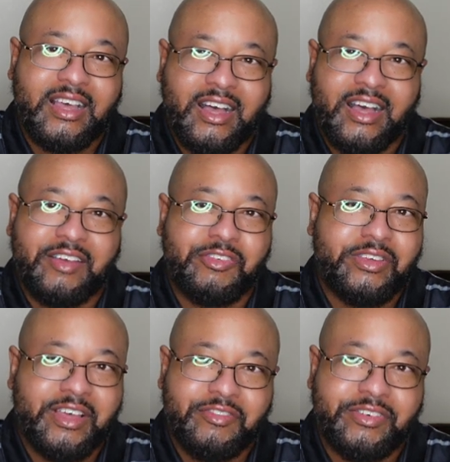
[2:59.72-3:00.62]
uh, if
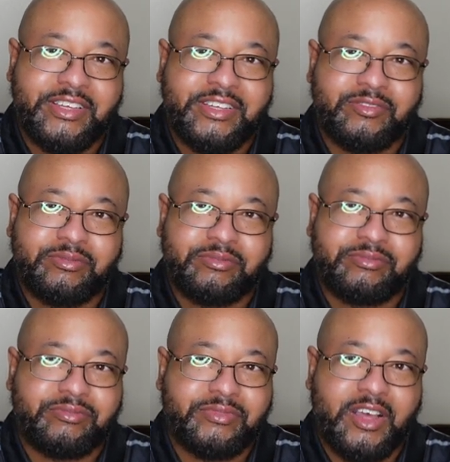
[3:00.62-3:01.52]
you're confident
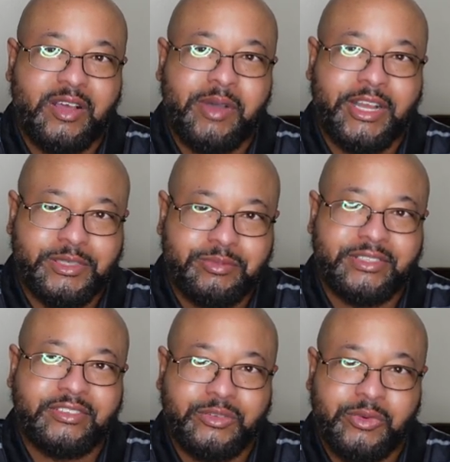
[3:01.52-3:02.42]
um, about your
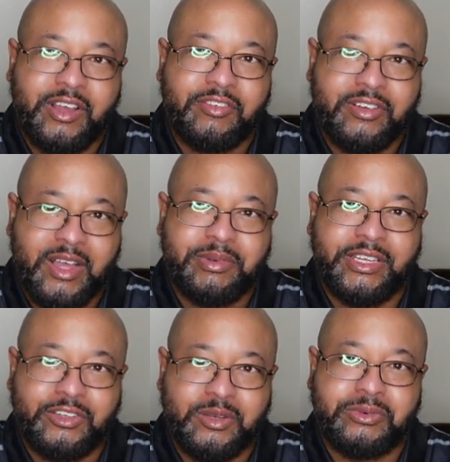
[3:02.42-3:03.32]
business or whatever, I
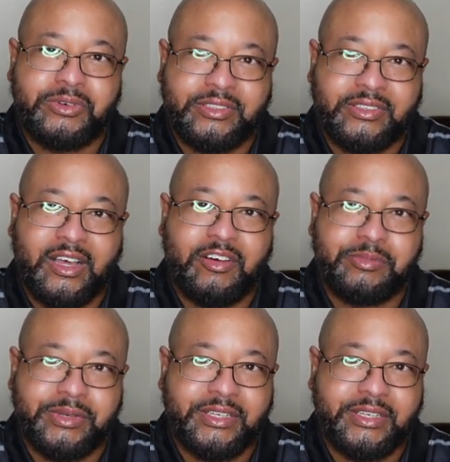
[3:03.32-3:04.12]
believe you can pull this off.